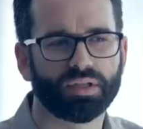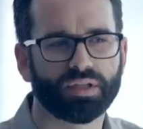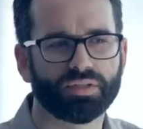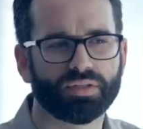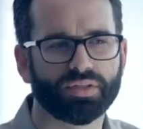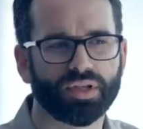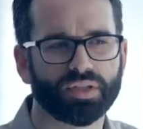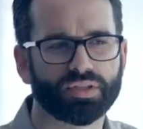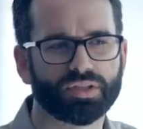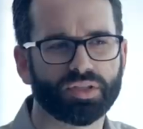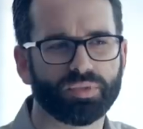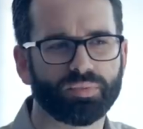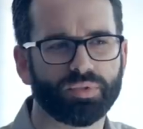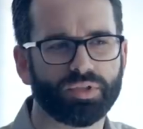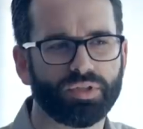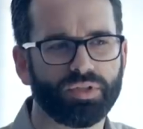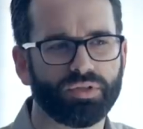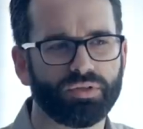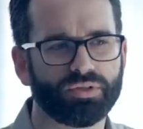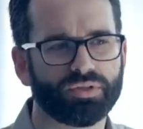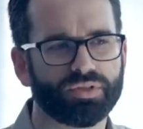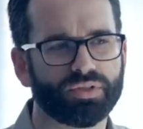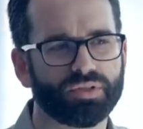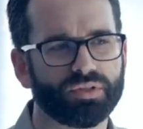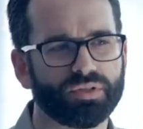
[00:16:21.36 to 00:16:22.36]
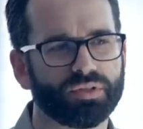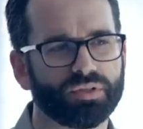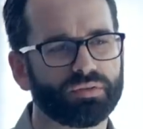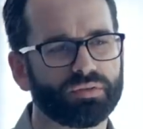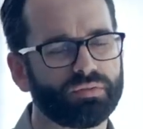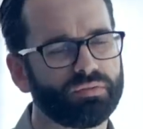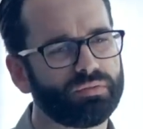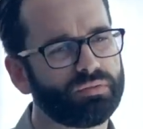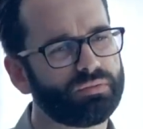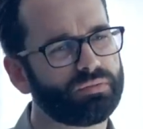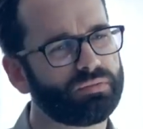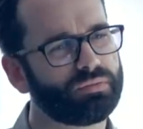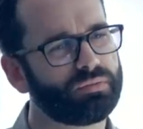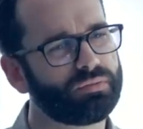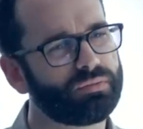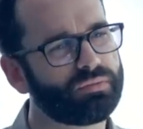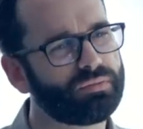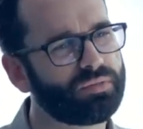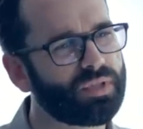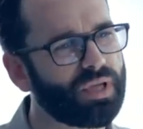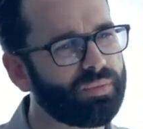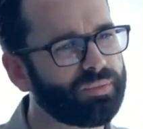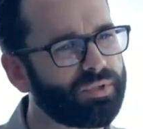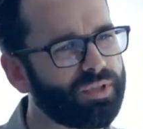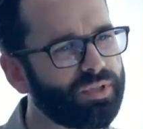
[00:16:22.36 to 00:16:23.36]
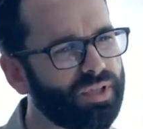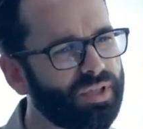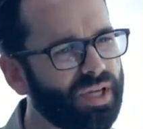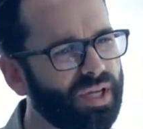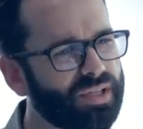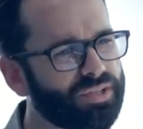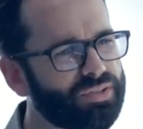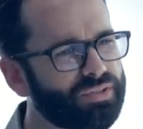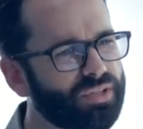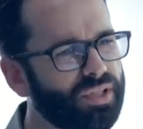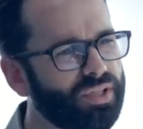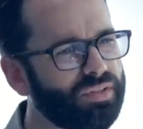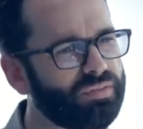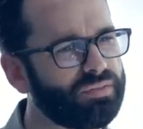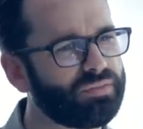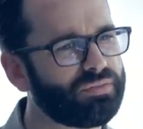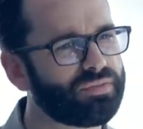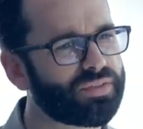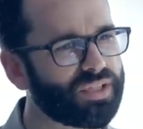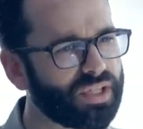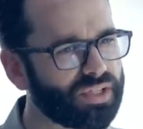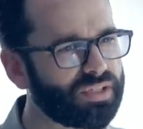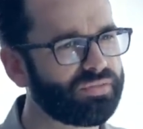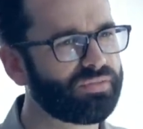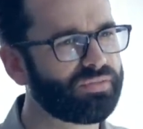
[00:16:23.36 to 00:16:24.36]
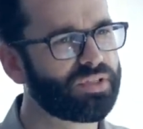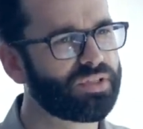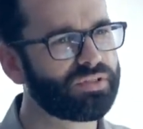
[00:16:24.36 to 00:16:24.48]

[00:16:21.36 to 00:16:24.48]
has actually been used to chemically castrate sex